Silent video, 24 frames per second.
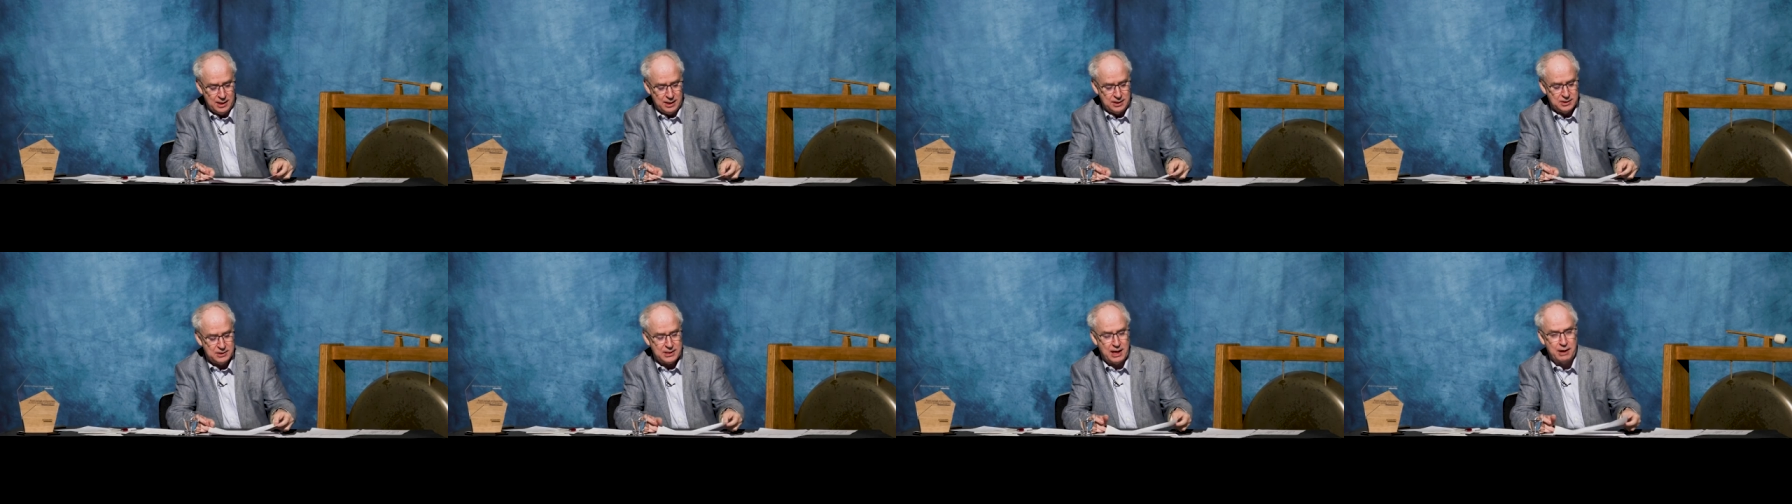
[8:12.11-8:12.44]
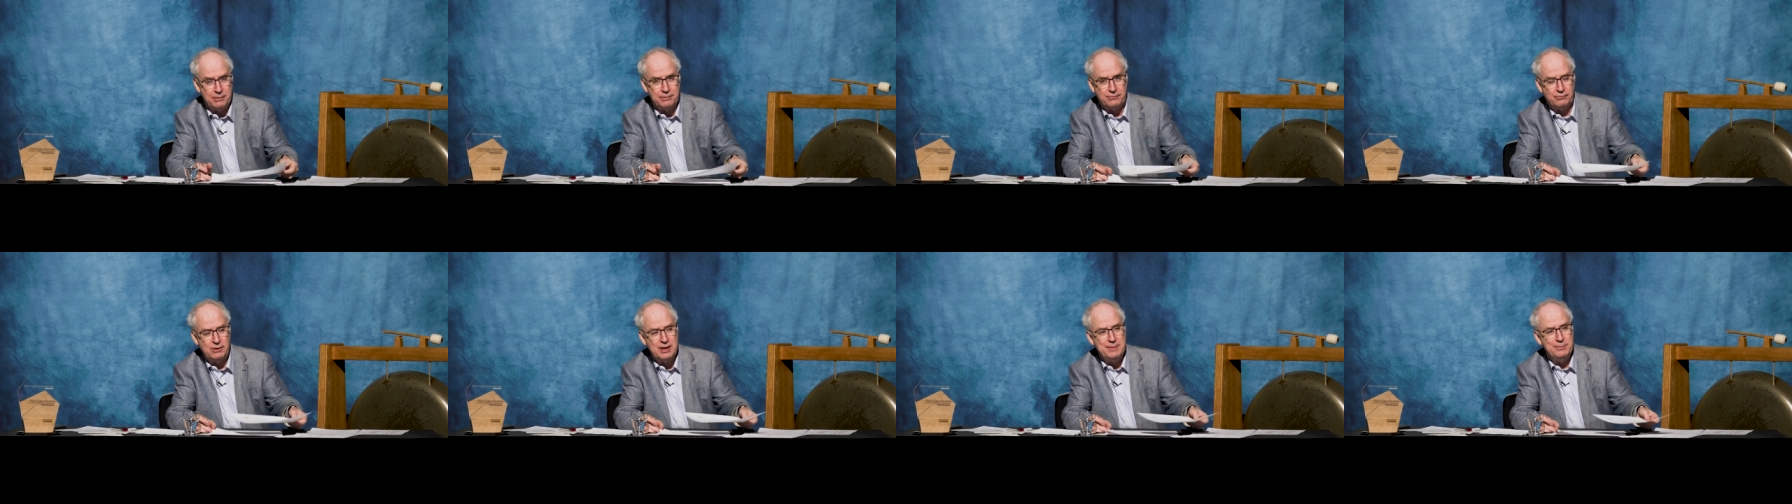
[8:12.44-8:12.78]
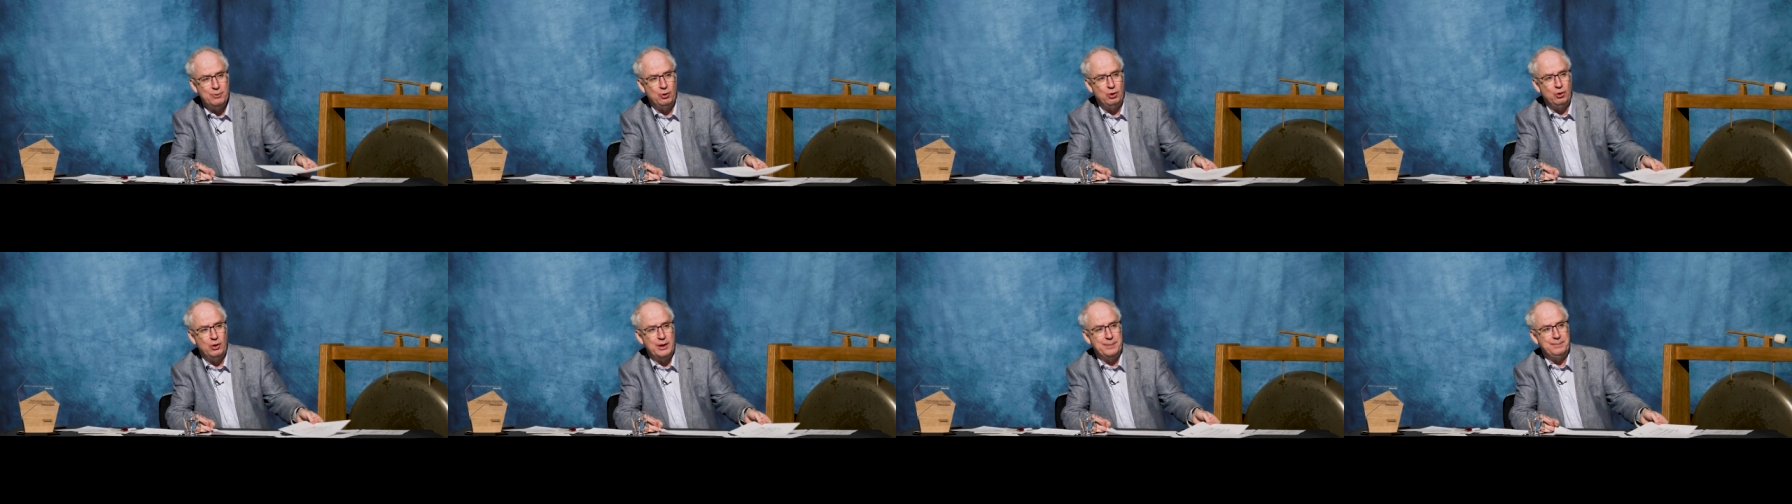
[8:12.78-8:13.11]
So, three
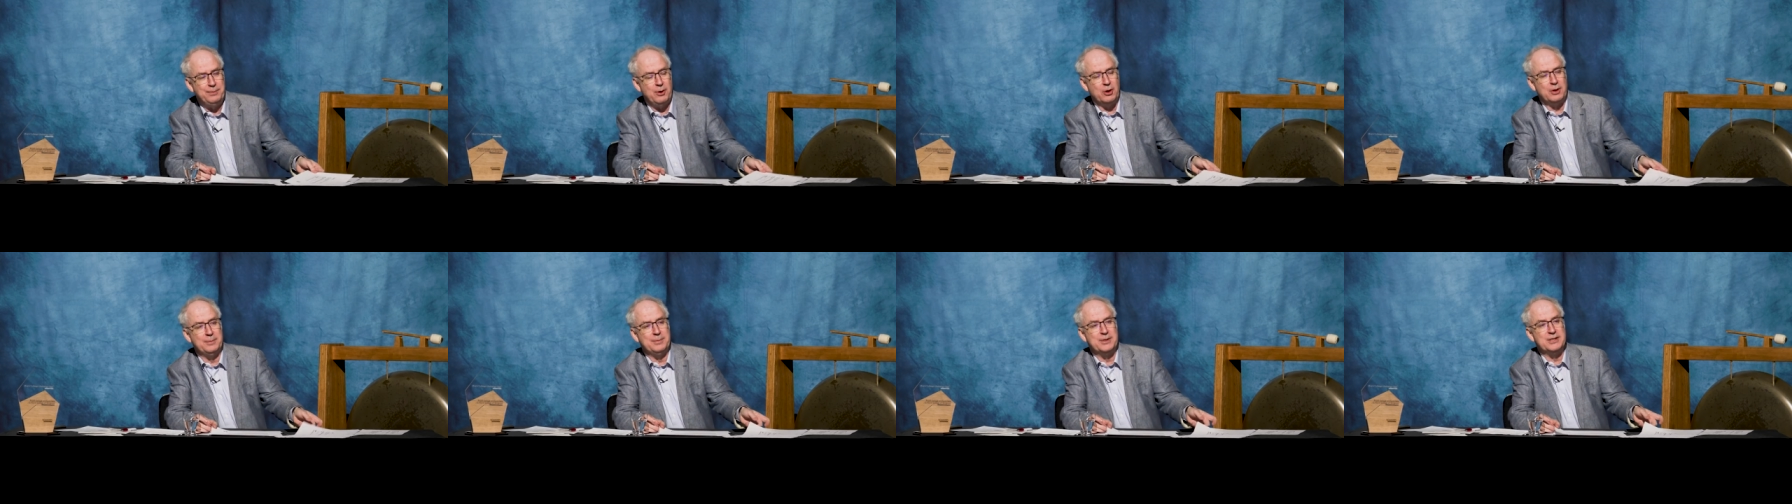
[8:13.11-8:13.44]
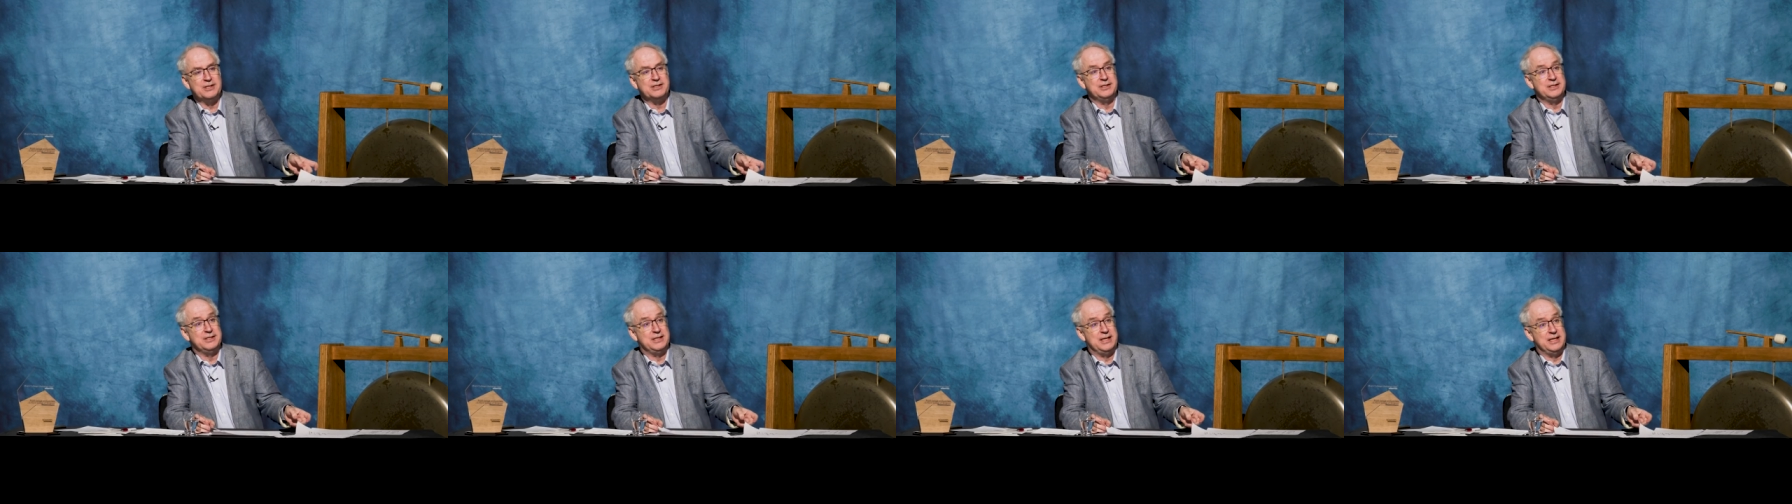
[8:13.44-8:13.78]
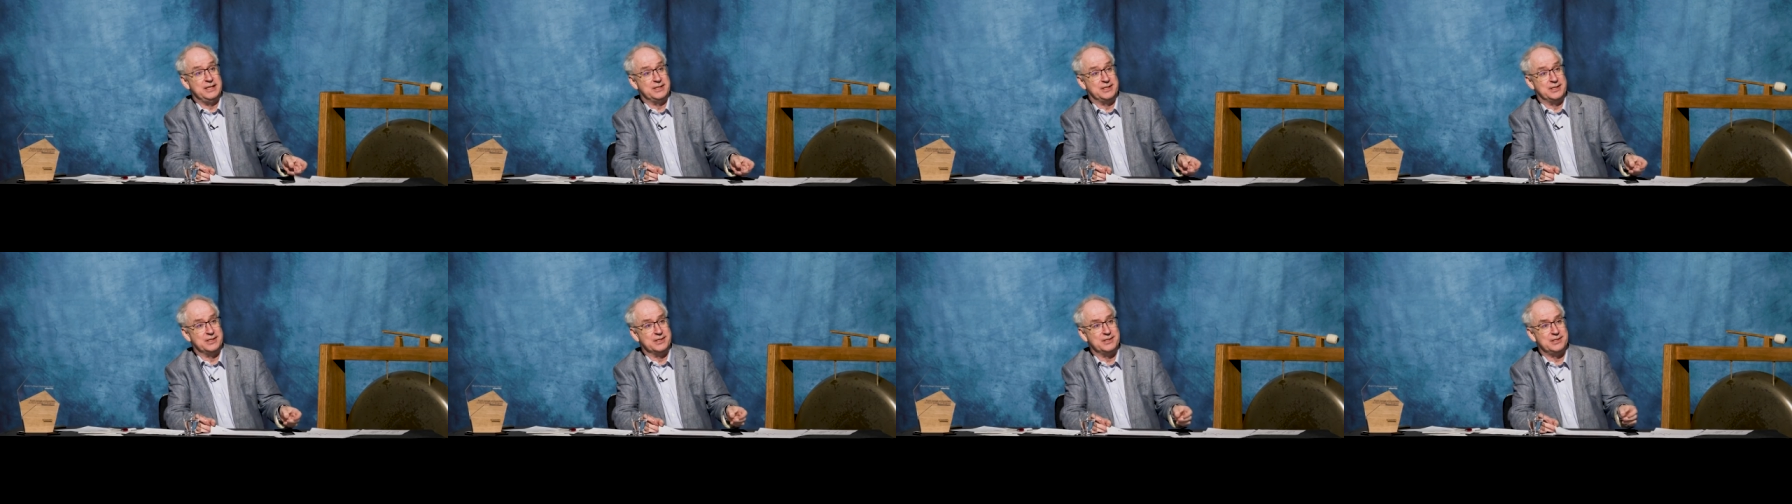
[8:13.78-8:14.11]
more eponymous
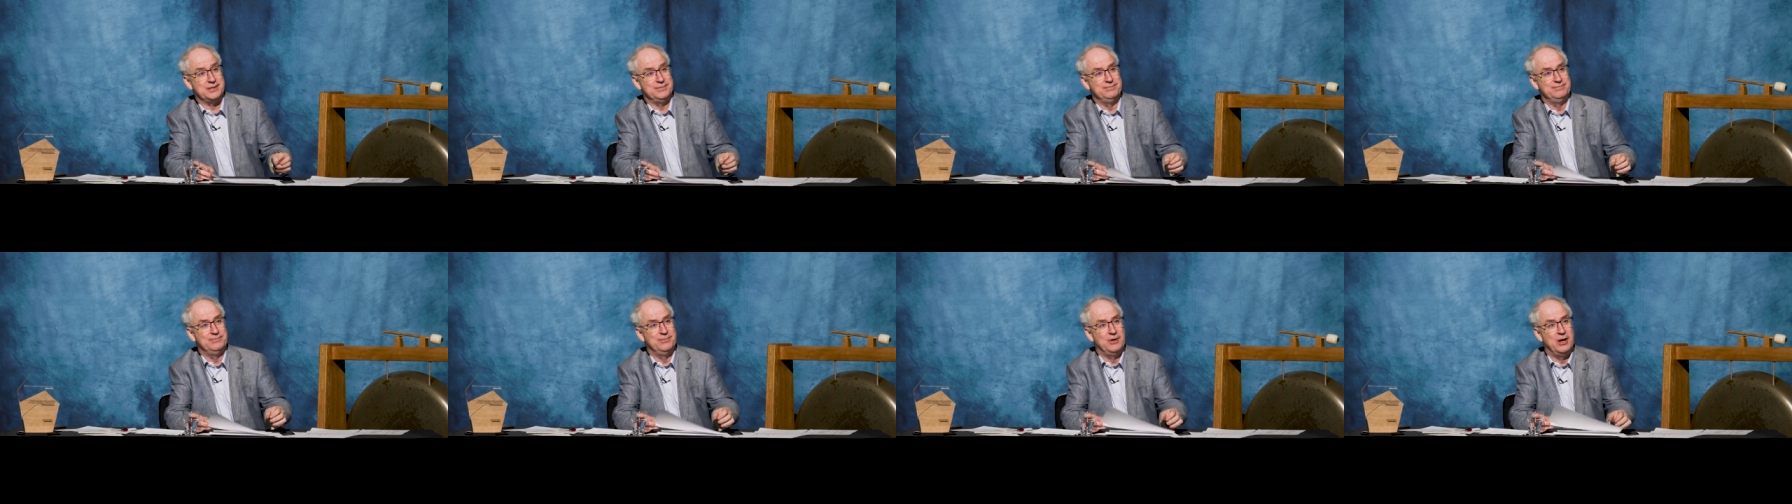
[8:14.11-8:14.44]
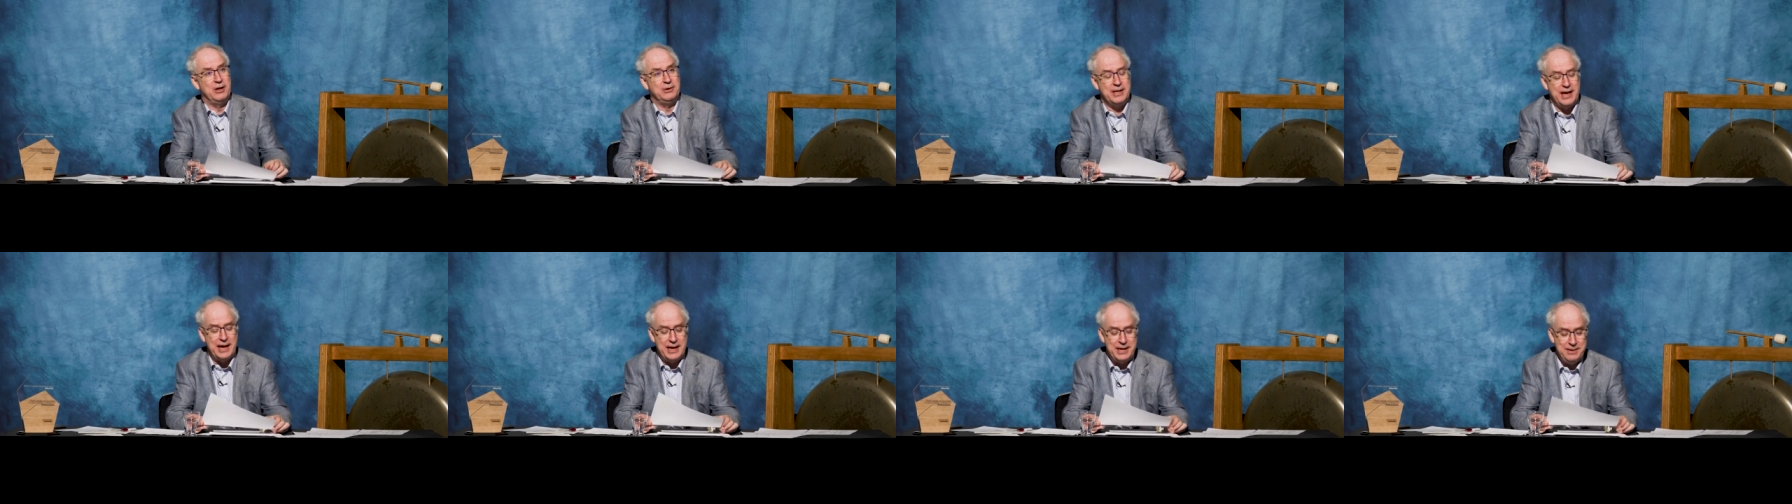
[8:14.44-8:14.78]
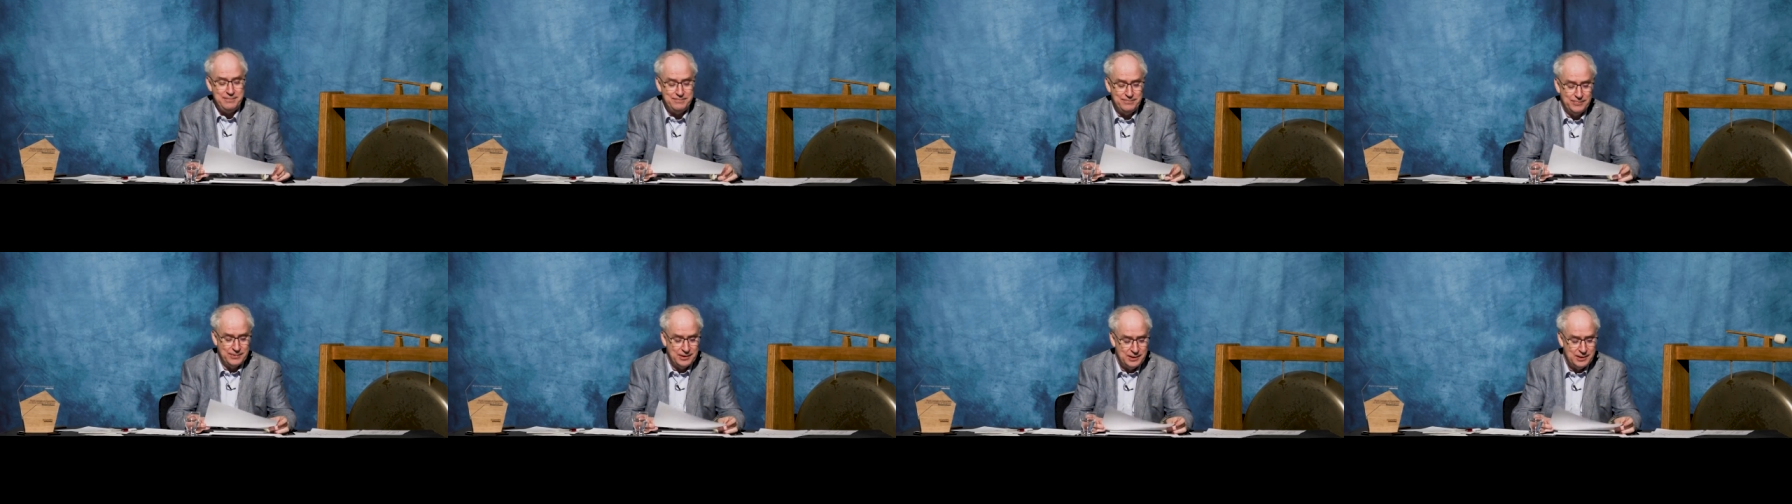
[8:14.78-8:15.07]
diseases, okay?